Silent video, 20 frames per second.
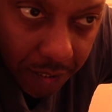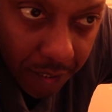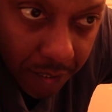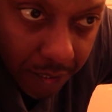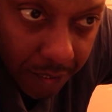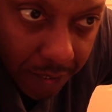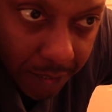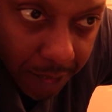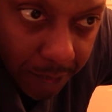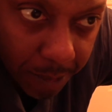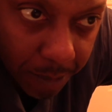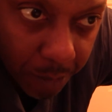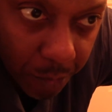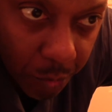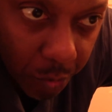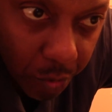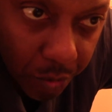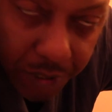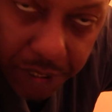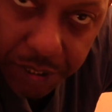I'm
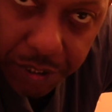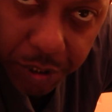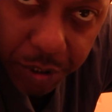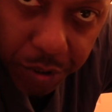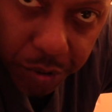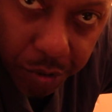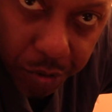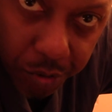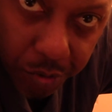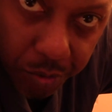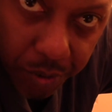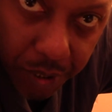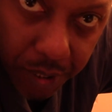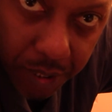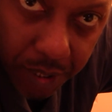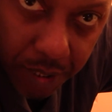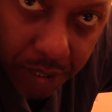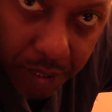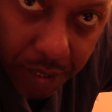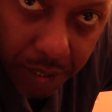going to
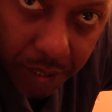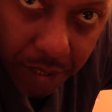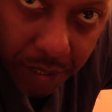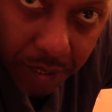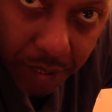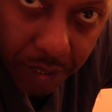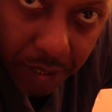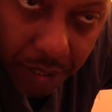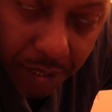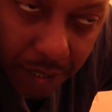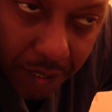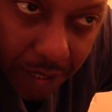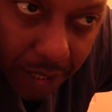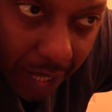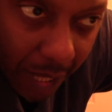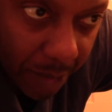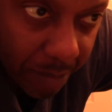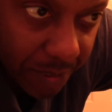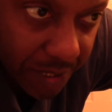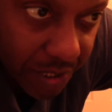
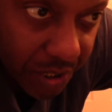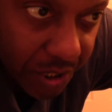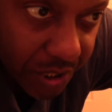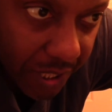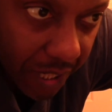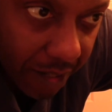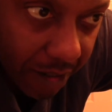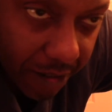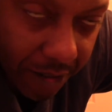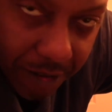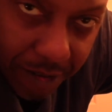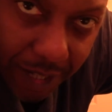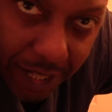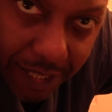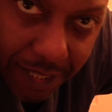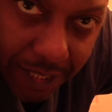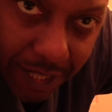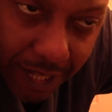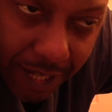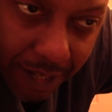hop in the shower right
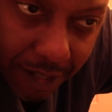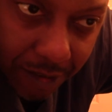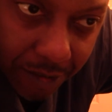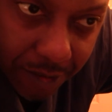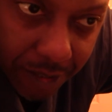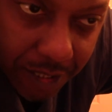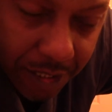now.